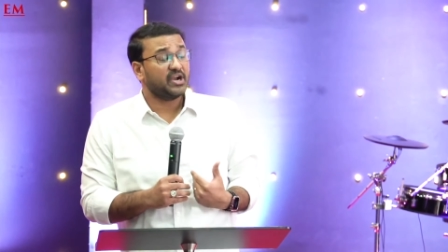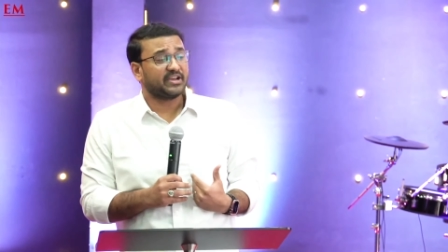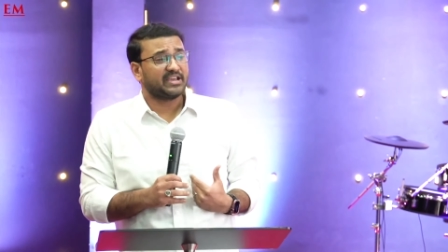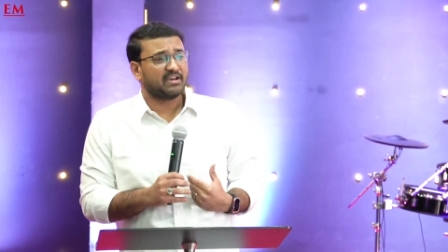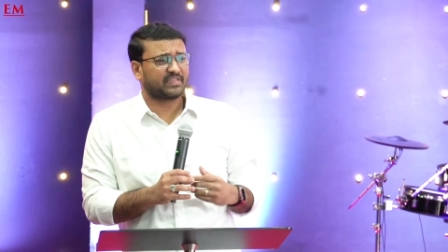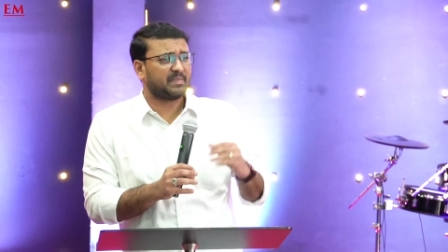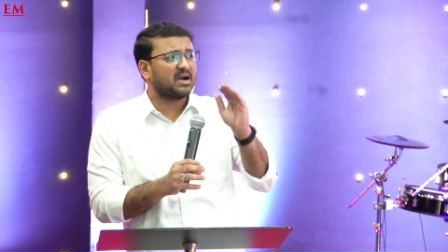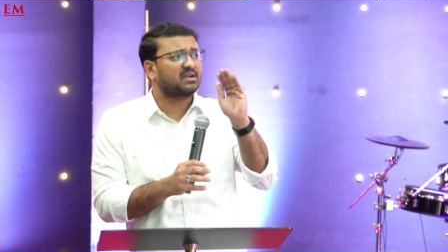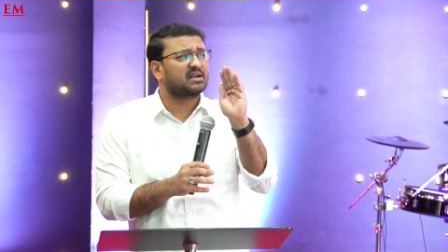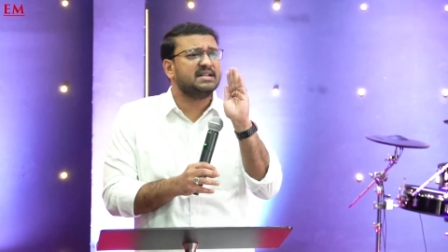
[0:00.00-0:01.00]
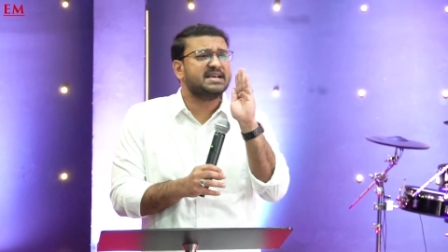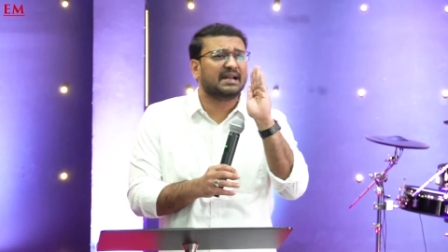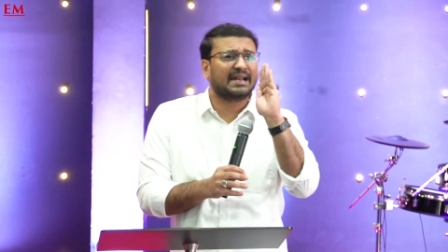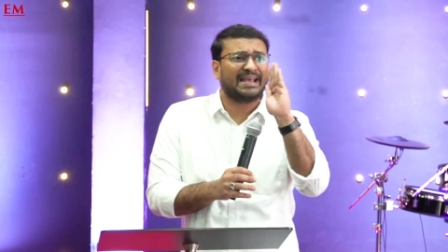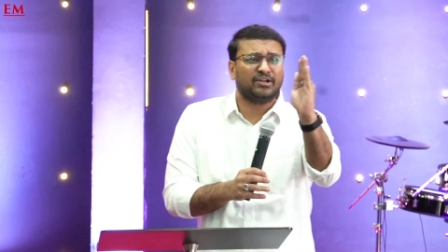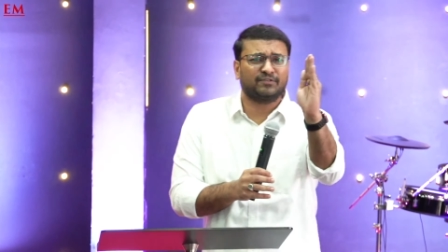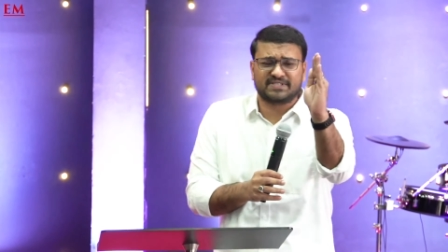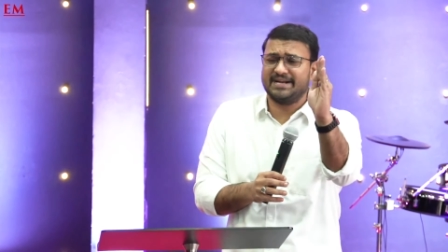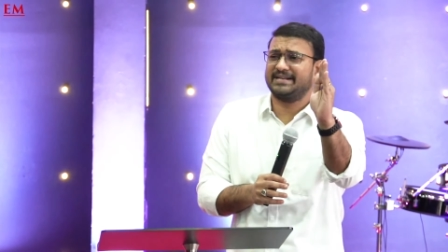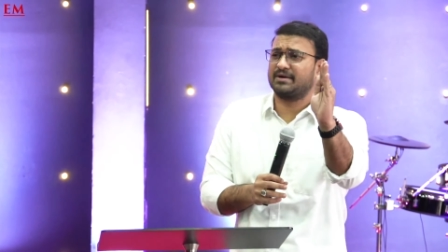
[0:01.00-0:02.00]
to give them a clear line of
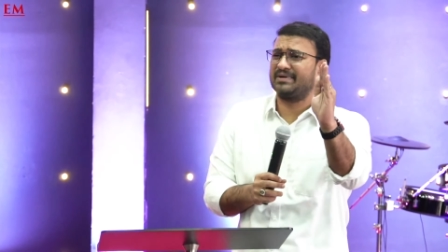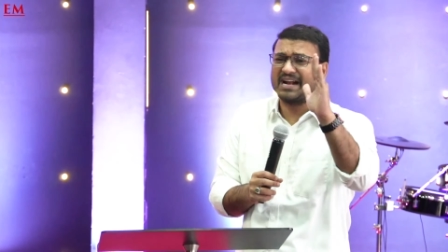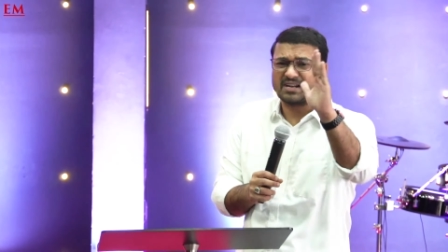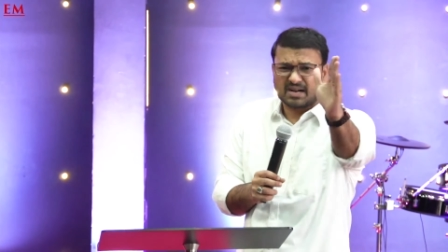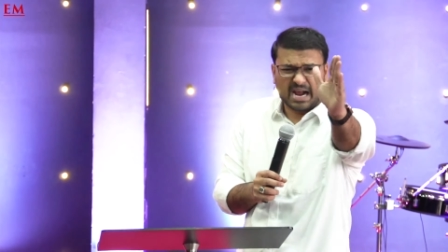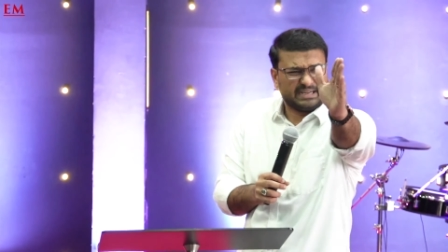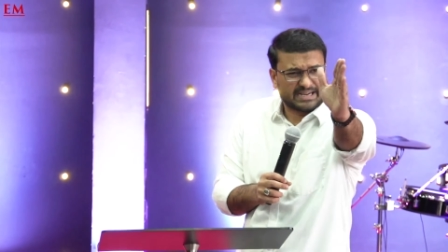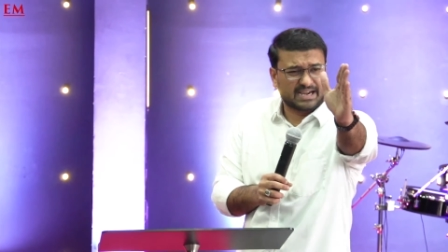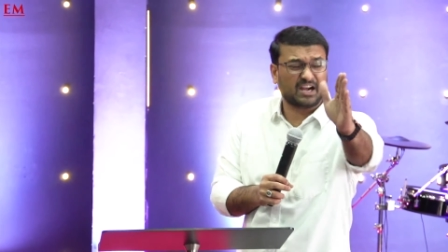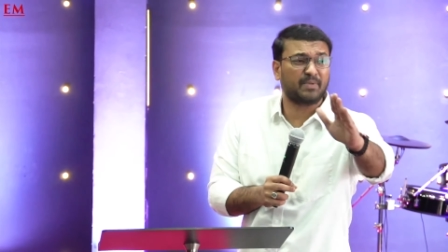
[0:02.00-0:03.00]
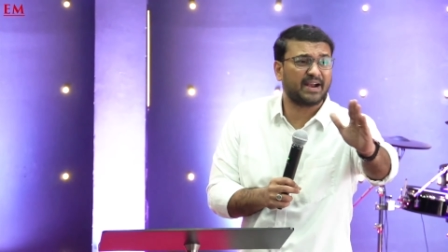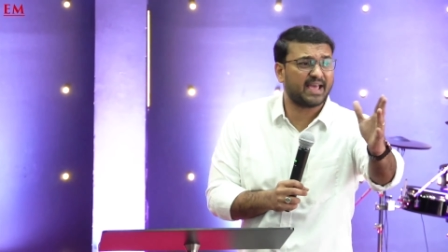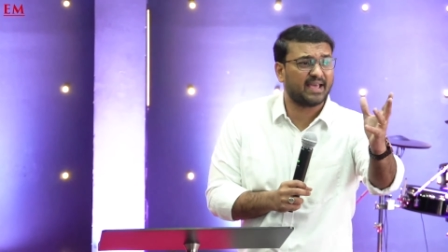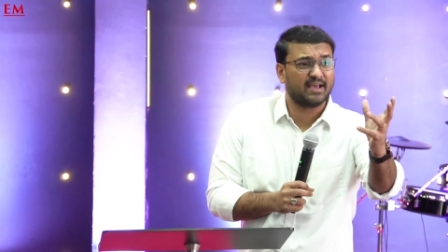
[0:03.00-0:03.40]
sight. Kanti kanabade